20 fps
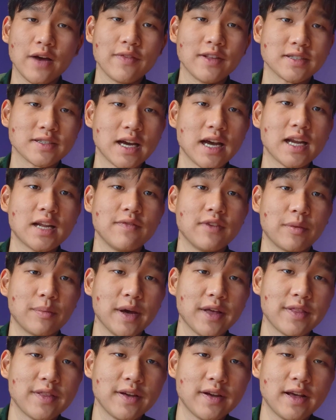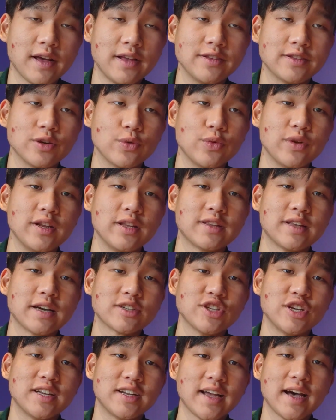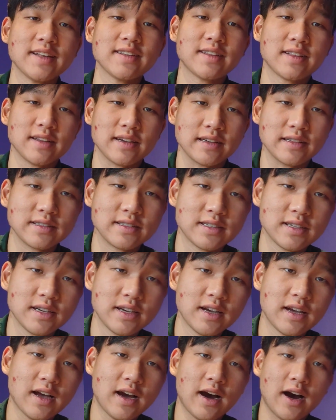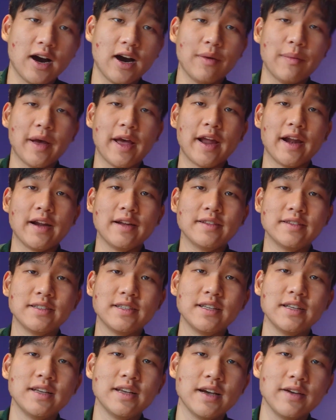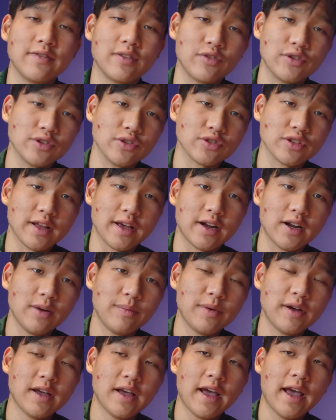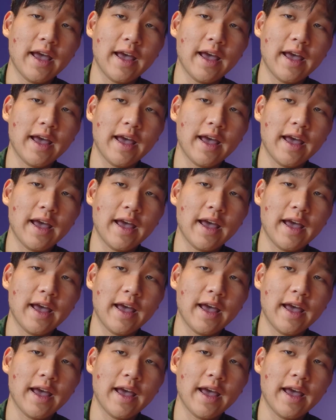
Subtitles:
have the scientific method, and so we need to actually test things and see if the results line up.